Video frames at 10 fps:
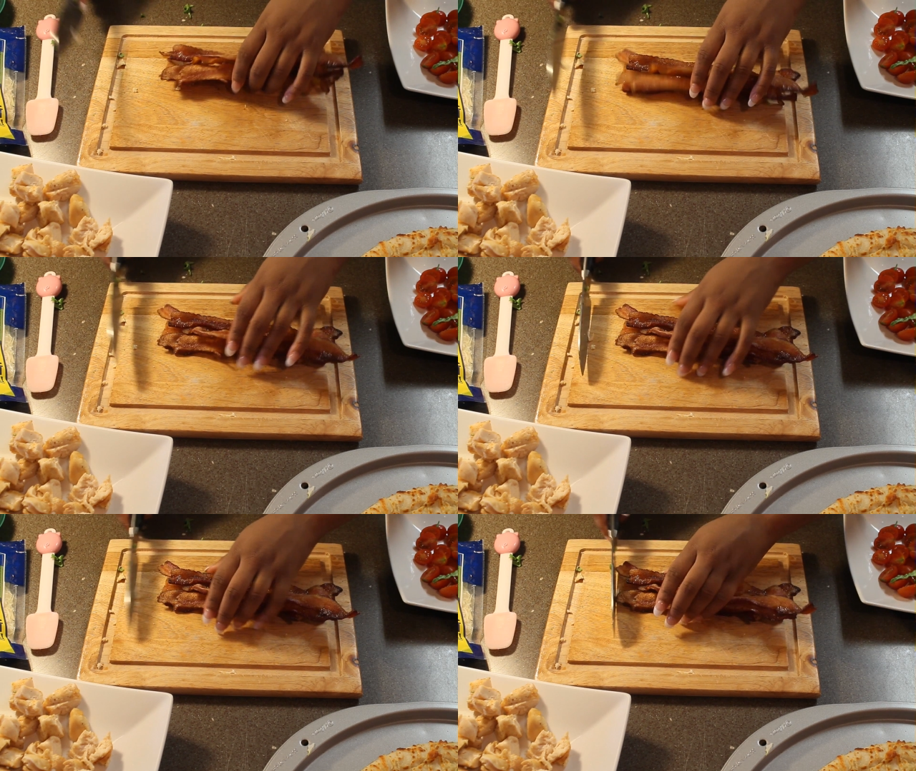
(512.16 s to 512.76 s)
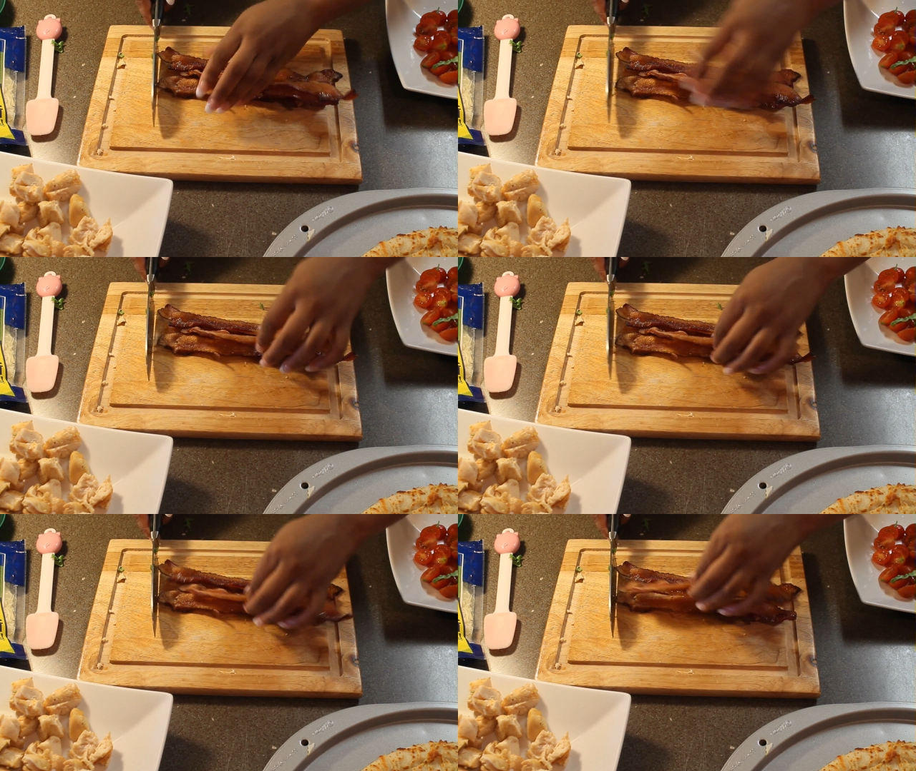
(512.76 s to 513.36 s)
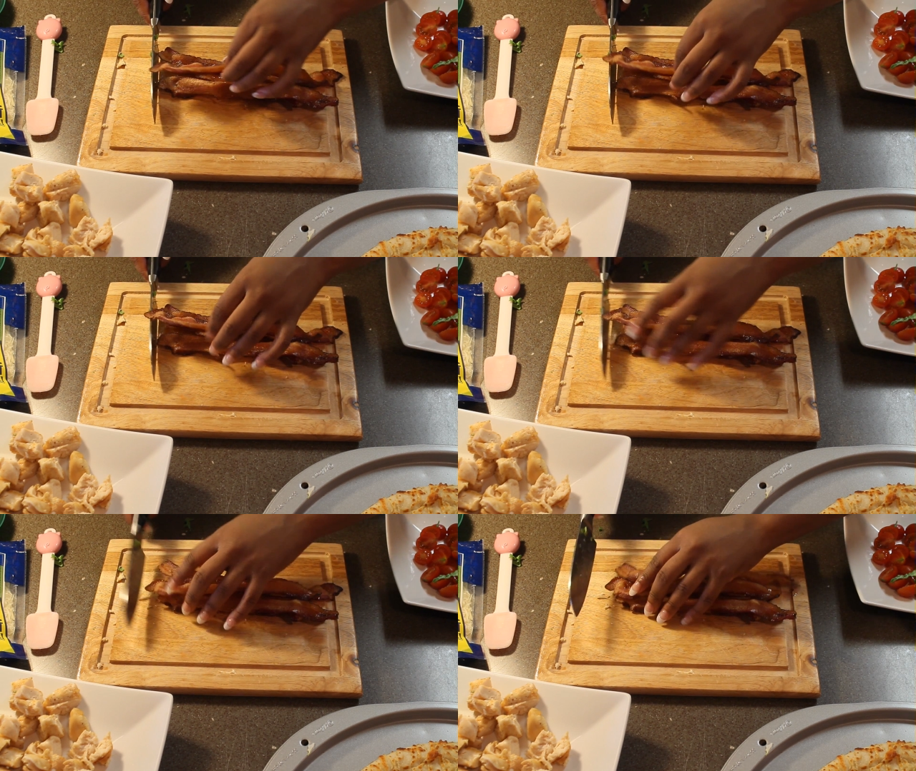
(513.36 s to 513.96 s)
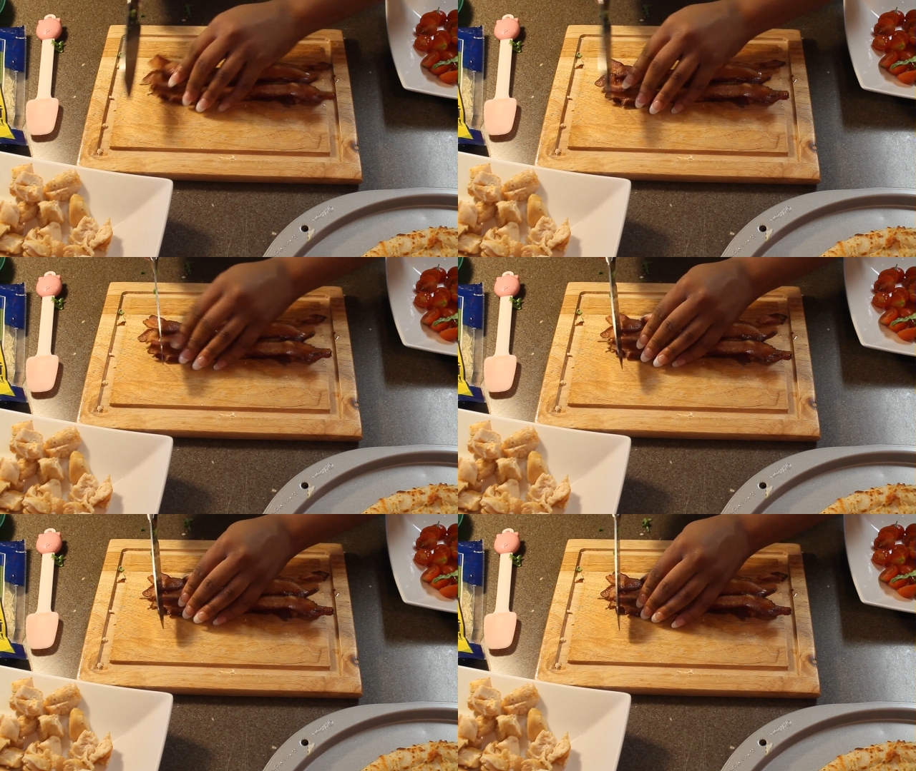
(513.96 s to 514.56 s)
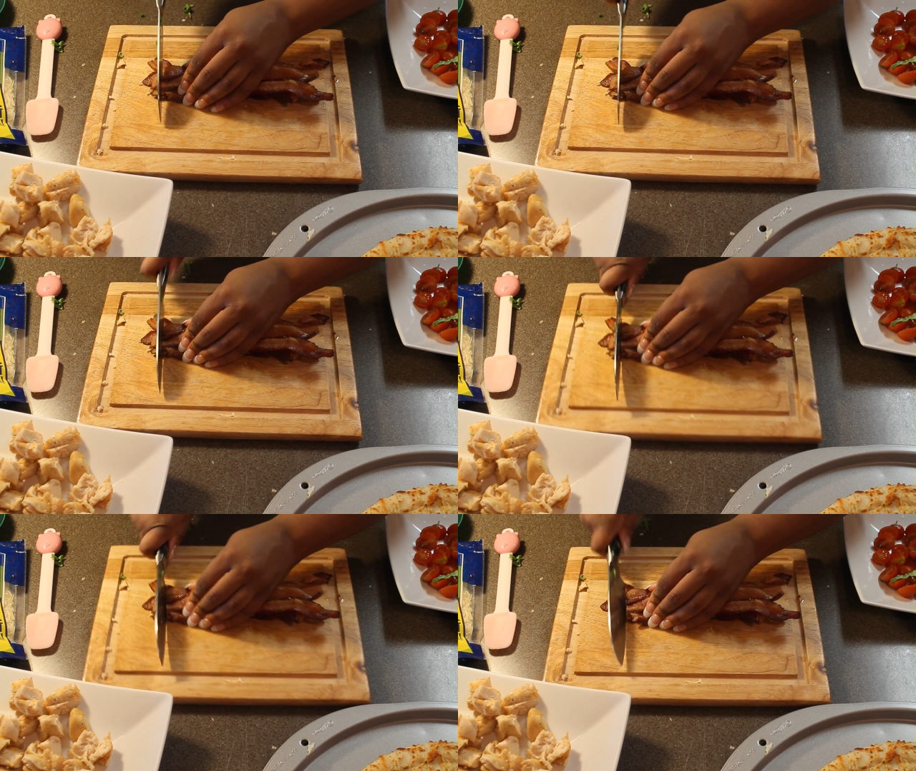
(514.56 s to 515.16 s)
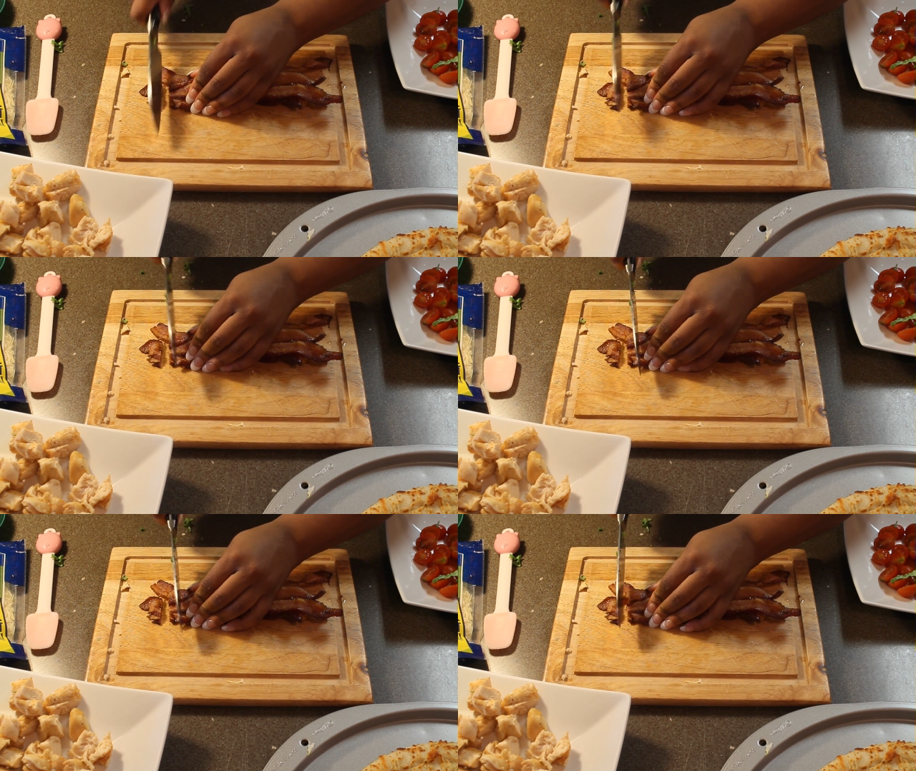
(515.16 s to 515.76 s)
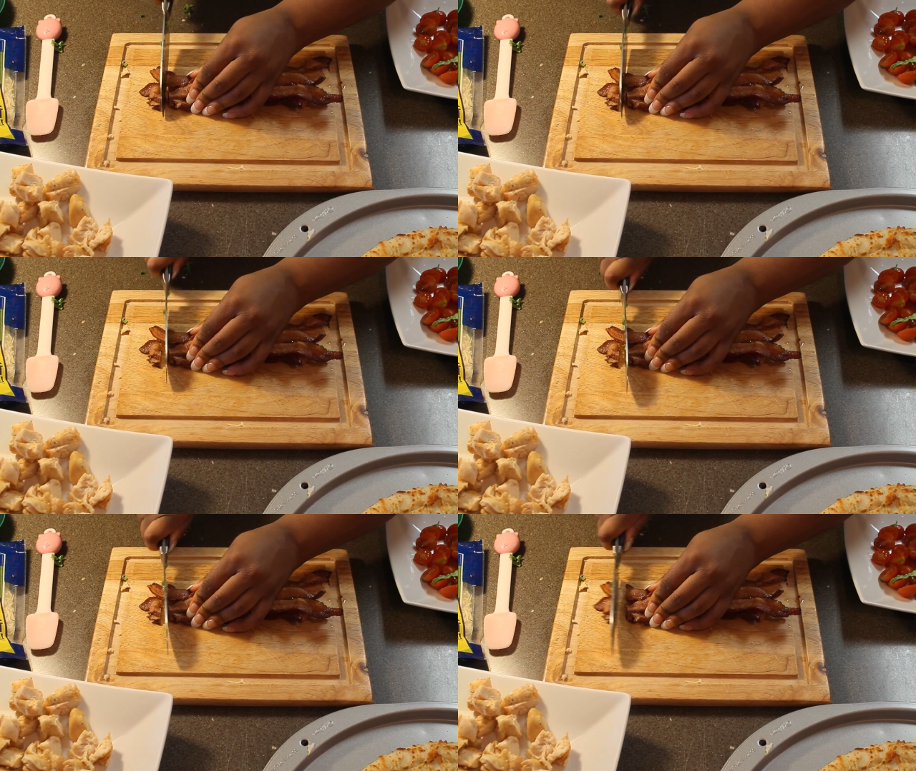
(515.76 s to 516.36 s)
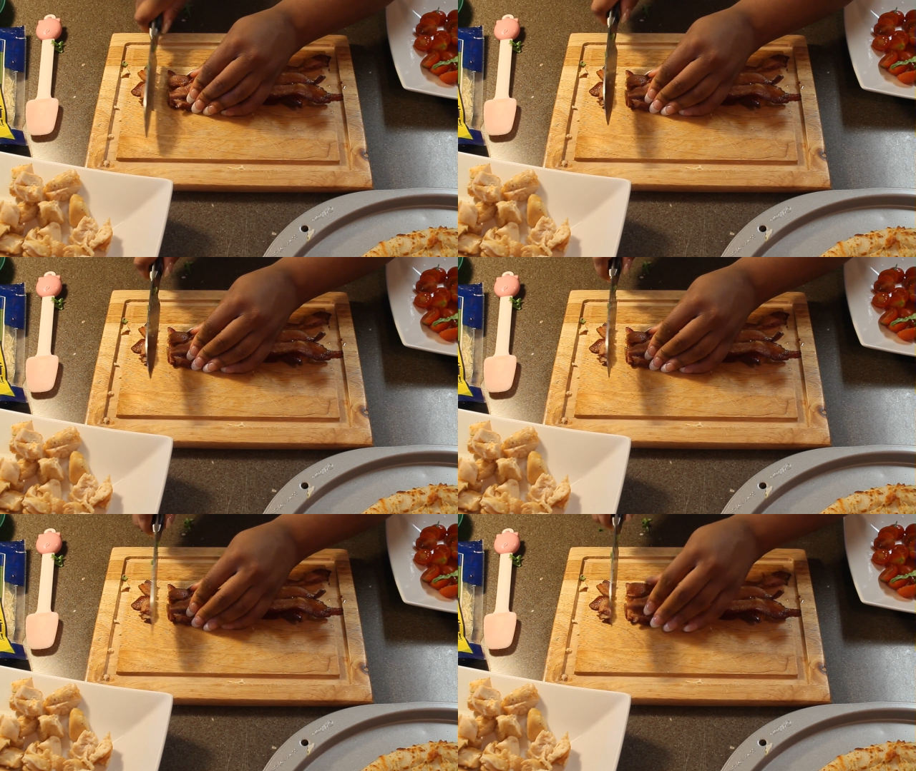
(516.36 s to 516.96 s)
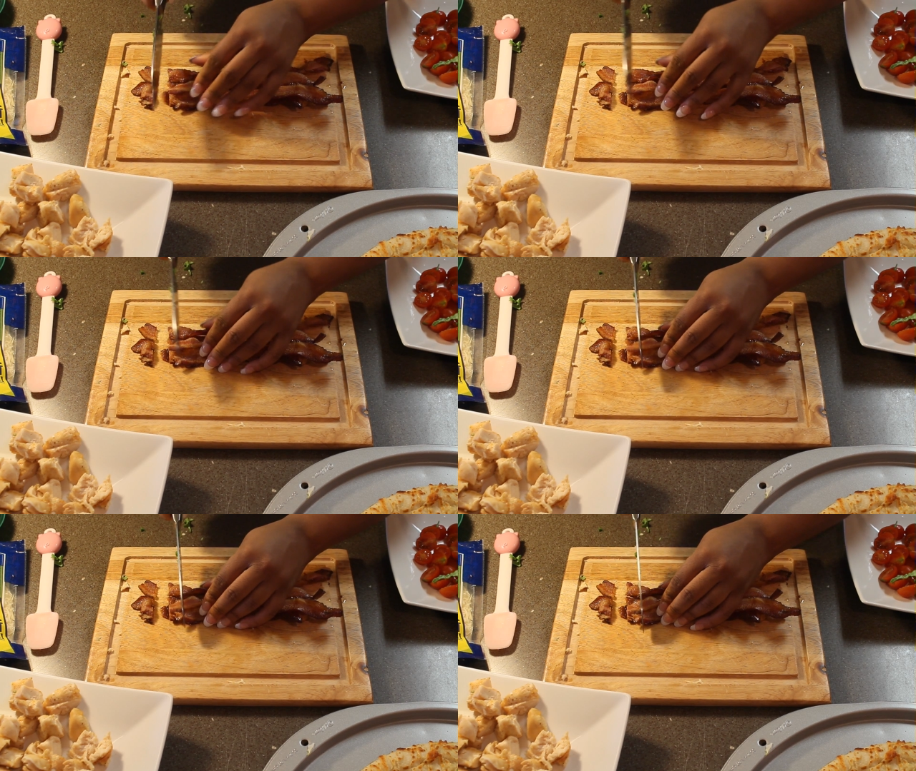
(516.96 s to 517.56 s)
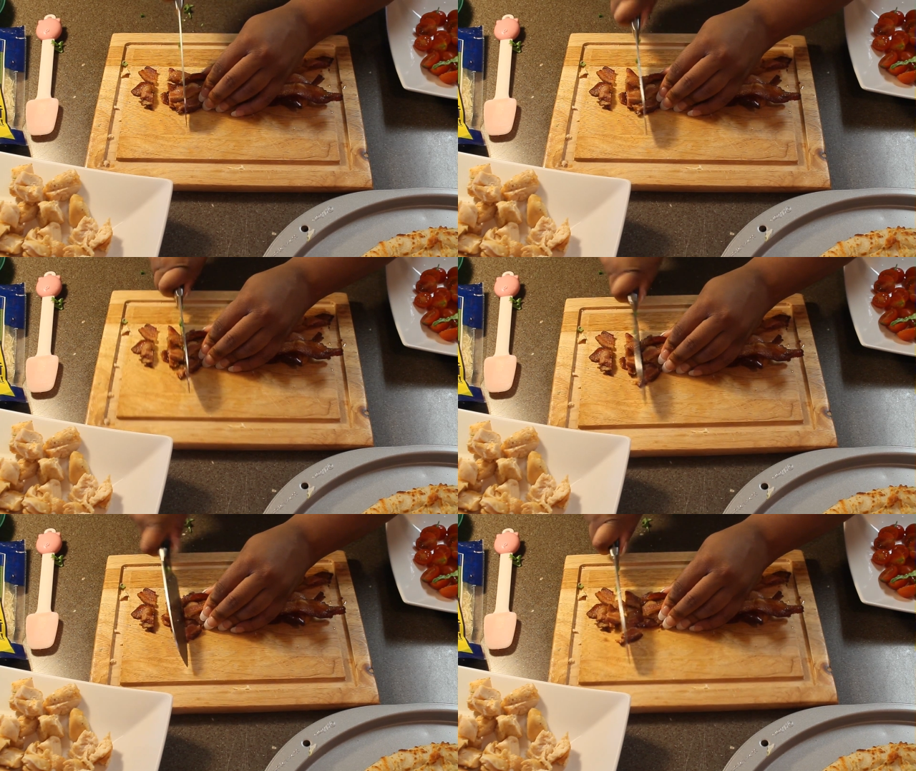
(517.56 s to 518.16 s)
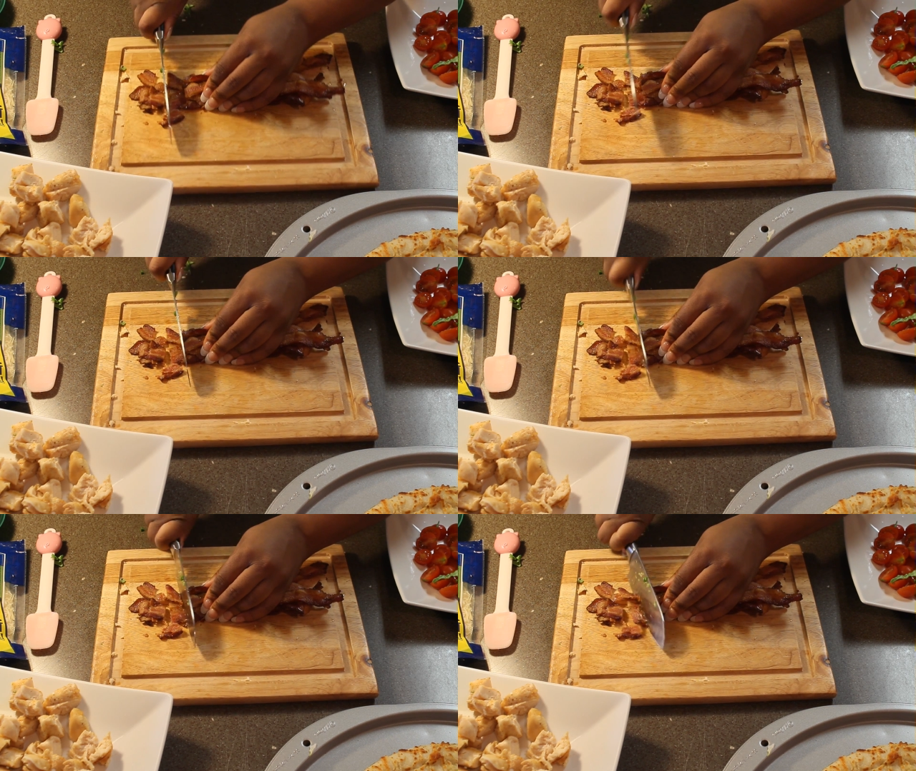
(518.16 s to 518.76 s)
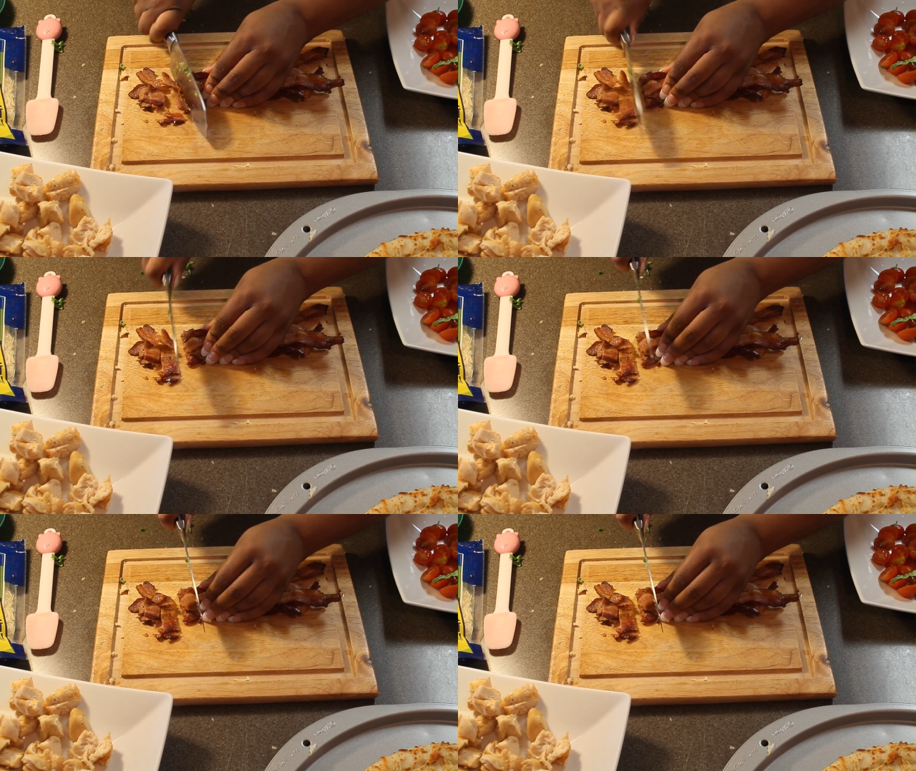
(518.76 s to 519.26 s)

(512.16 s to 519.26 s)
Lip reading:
(no speaker visible)